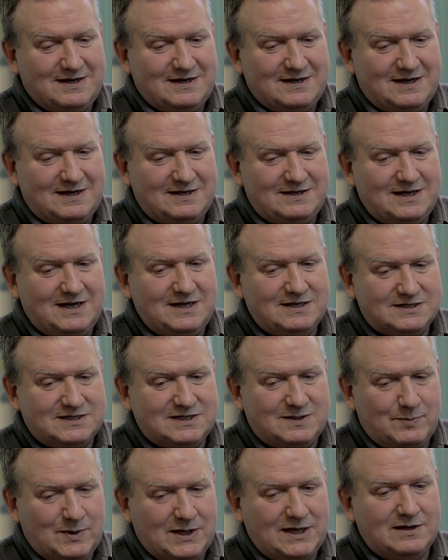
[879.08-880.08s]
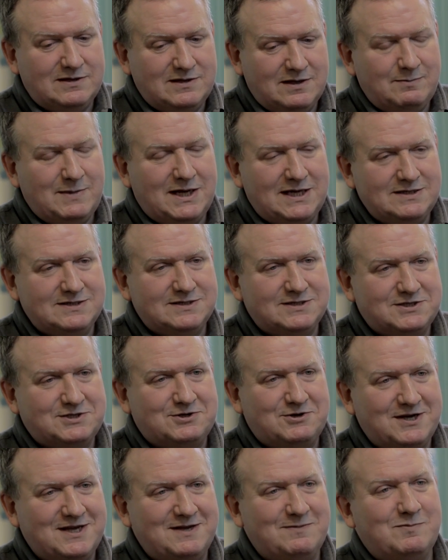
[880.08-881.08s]
it needs to be in the
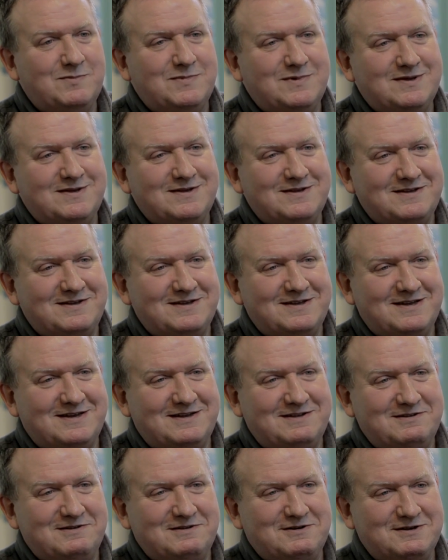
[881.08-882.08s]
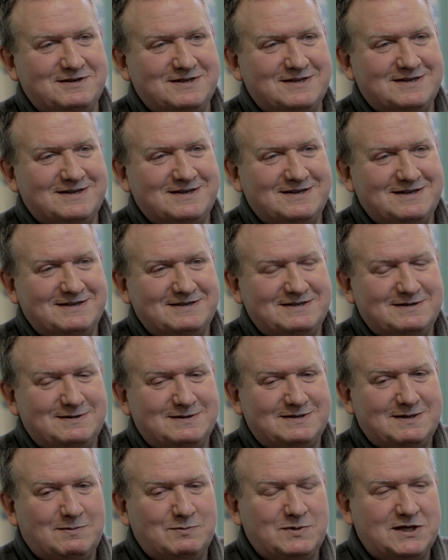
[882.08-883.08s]
mainstream and not
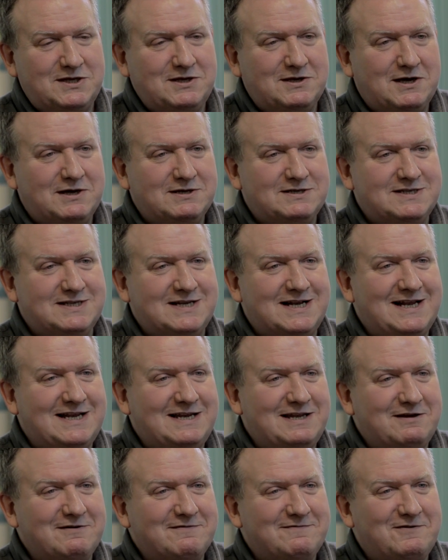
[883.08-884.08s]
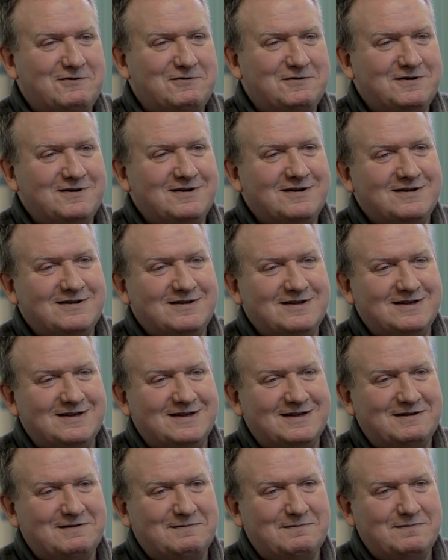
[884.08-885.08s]
something you go to the clinic for.
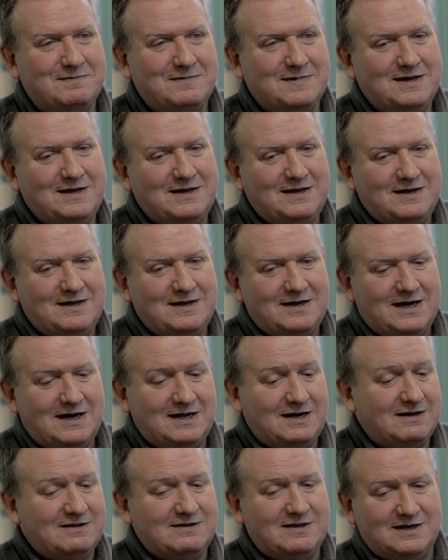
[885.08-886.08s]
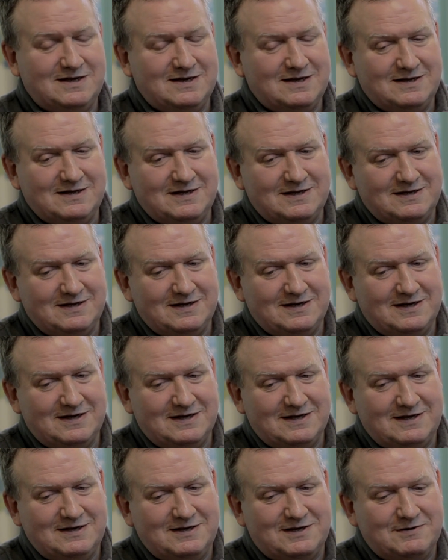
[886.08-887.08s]
And I think
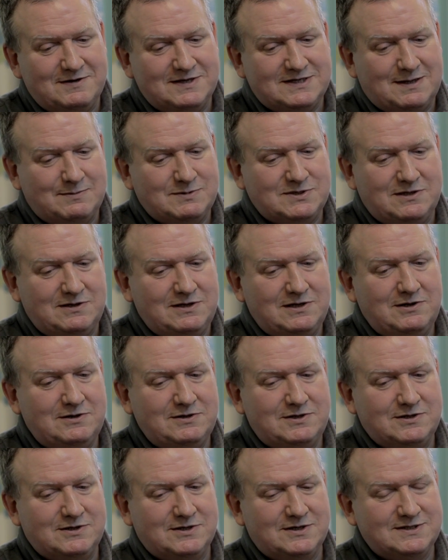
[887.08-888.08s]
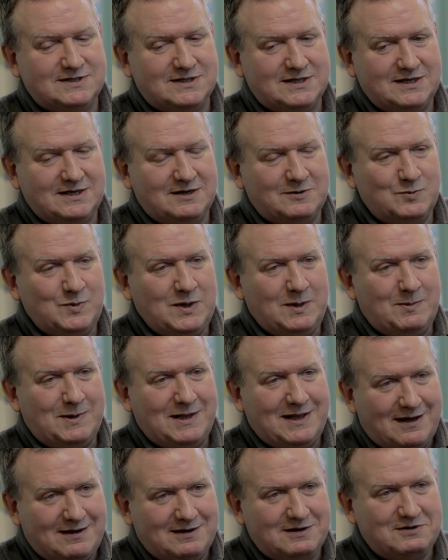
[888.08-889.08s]
you know, it's absolutely ludicrous that young
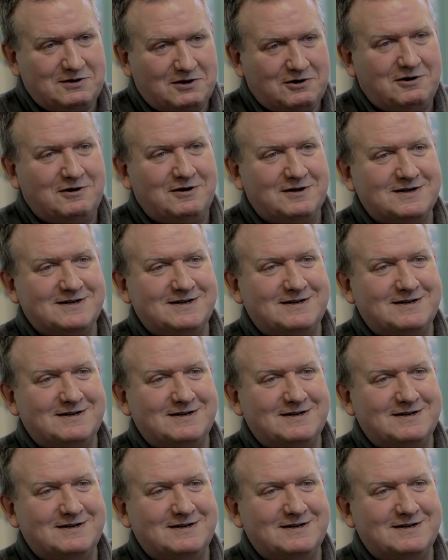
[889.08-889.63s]
people are not